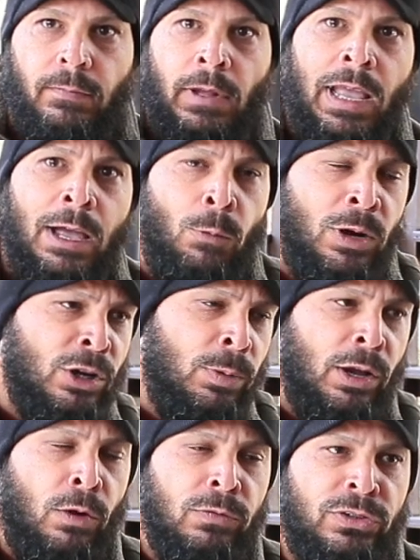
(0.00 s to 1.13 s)
I got one
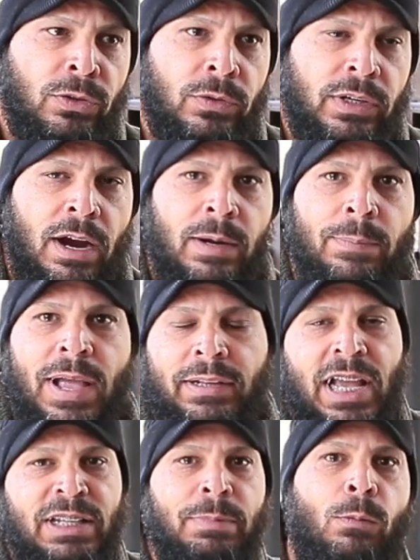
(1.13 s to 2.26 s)
quick over-shoulder carry pack that
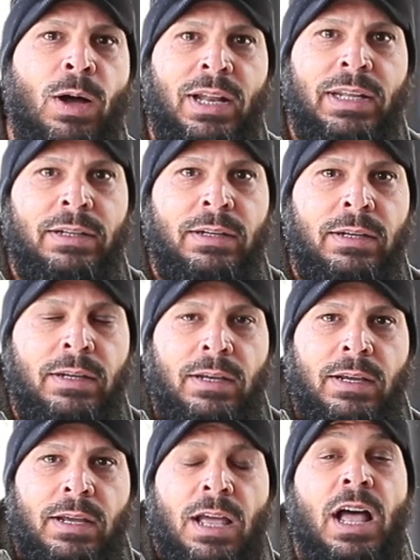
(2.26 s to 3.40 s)
has my wallet,
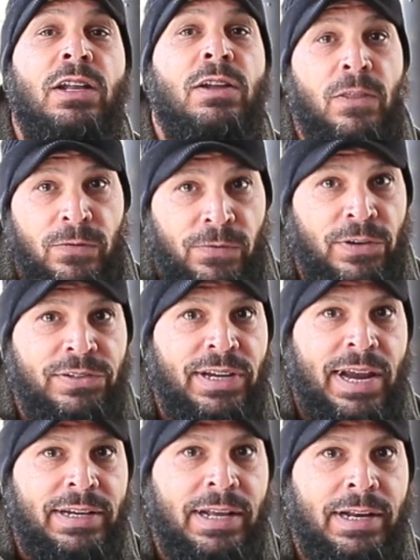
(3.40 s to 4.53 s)
another first
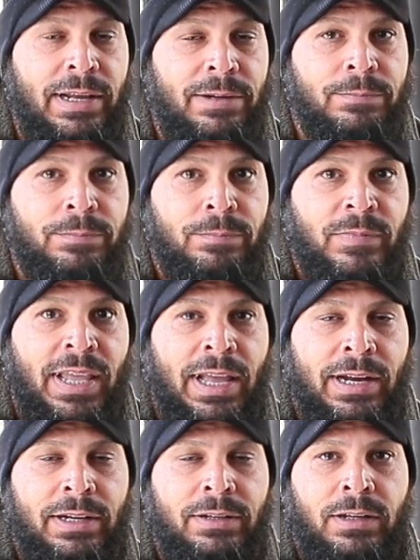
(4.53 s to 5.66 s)
aid kit
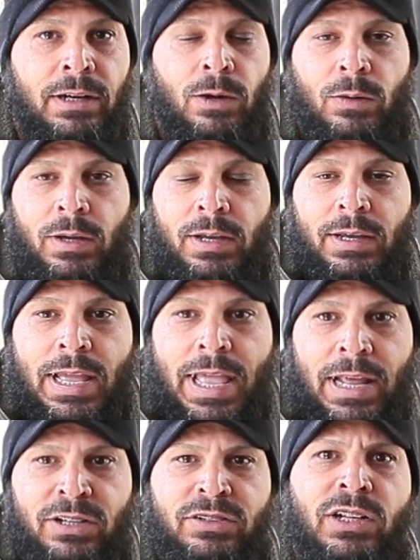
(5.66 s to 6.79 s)
in it, you know,
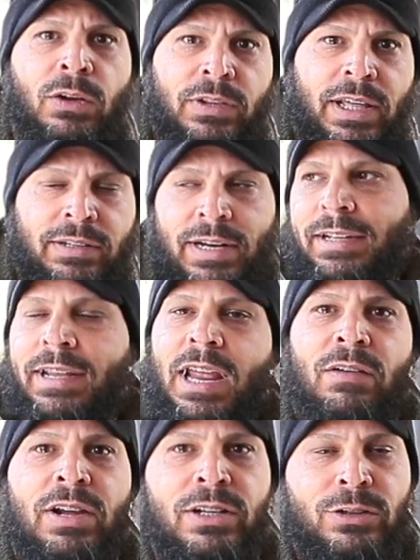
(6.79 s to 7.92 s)
and just little things. I need to
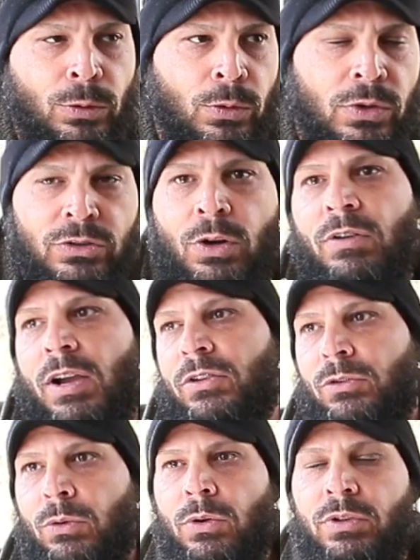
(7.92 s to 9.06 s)
carry into stores, go around the
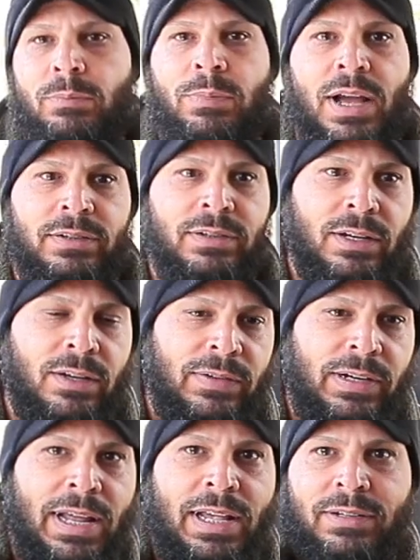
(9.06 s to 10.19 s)
stores and buy stuff, and
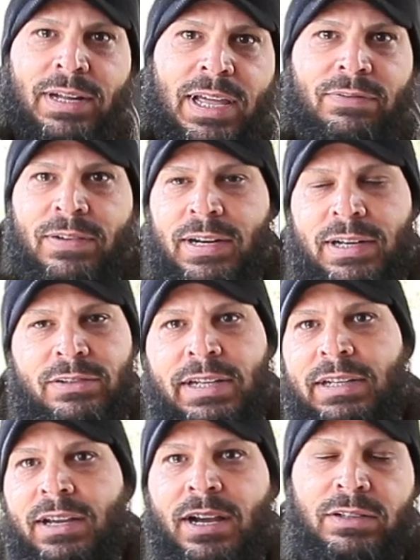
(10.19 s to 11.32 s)
it has a knife in it, because I need
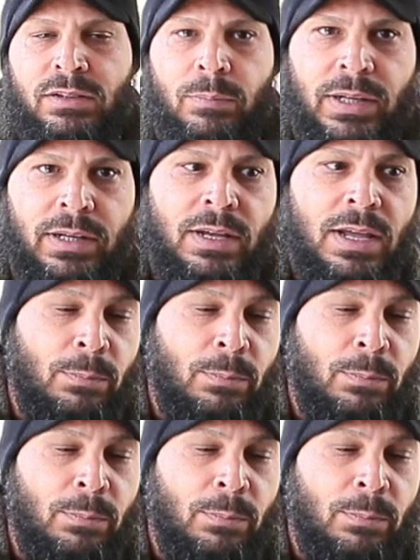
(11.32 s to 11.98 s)
to cut something.